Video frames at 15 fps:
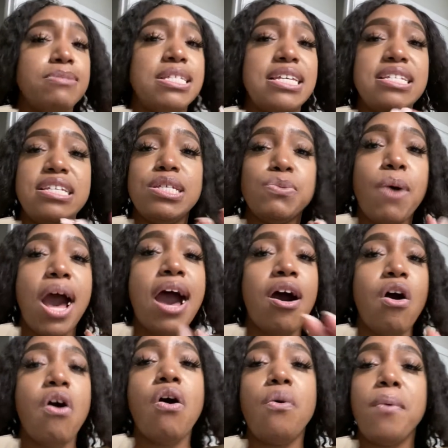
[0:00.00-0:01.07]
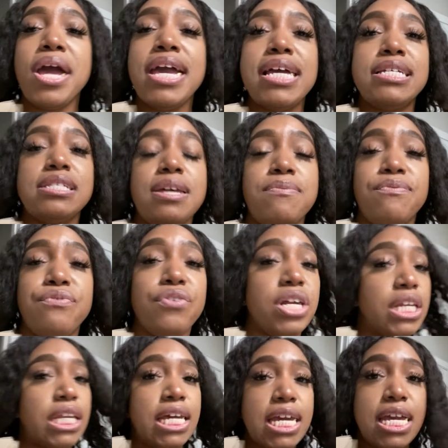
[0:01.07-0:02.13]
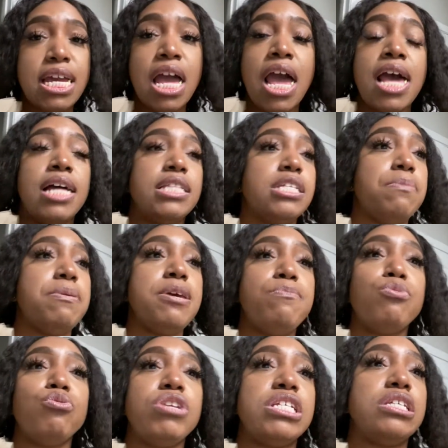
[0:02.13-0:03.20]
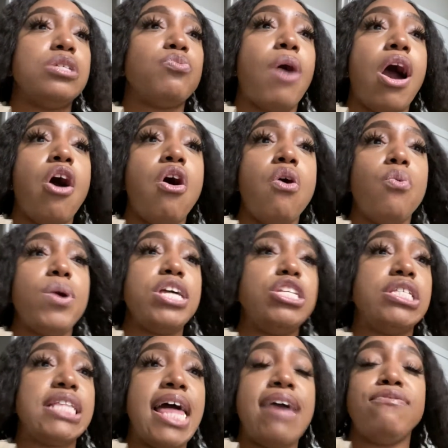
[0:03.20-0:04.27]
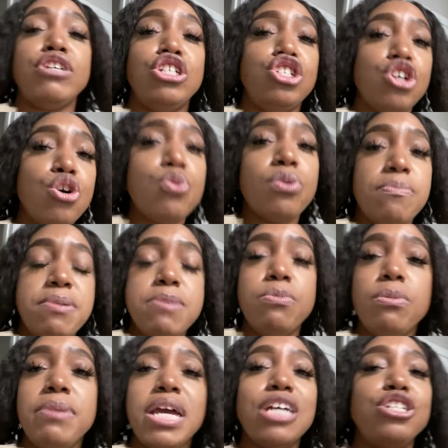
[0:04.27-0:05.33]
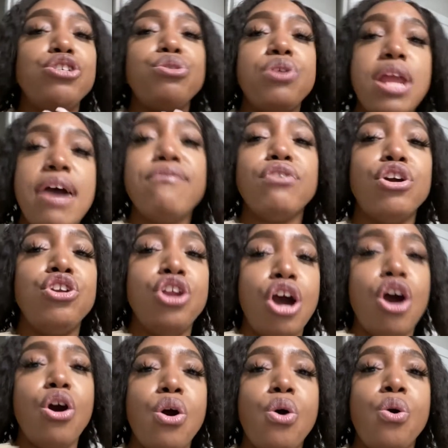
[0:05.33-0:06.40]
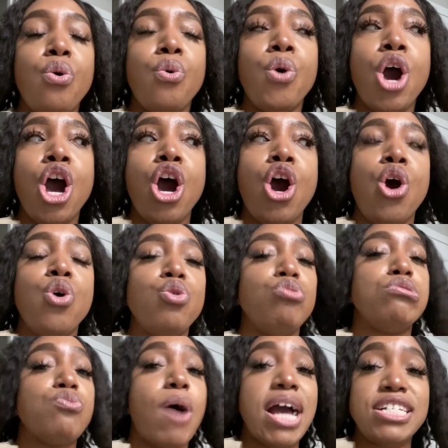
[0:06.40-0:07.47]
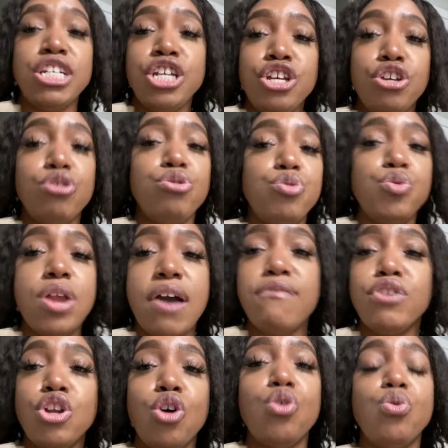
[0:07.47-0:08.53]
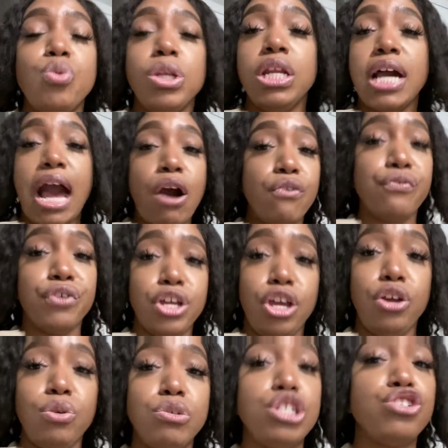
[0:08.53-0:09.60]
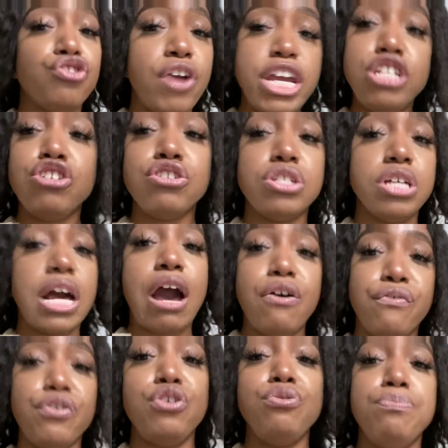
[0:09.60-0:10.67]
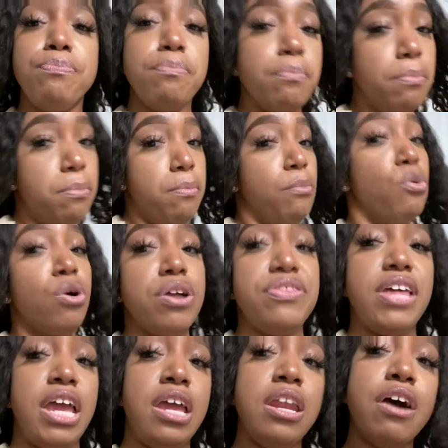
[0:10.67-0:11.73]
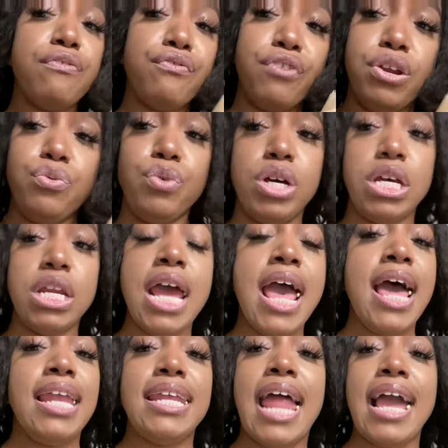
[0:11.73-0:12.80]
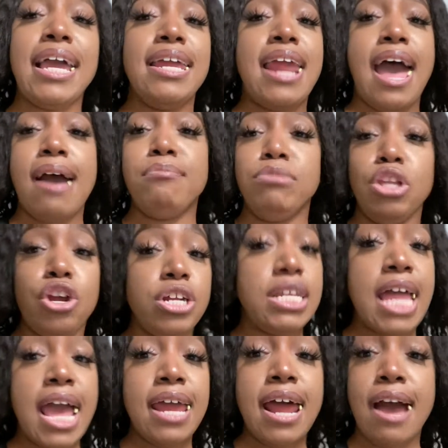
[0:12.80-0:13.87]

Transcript: This is why I always am friendly to people. This is why I always laugh and joke with people because you never know who's watching you. You never know who will look out for you. Strangers look out for you more than a friend would. Like, and I'm learning that.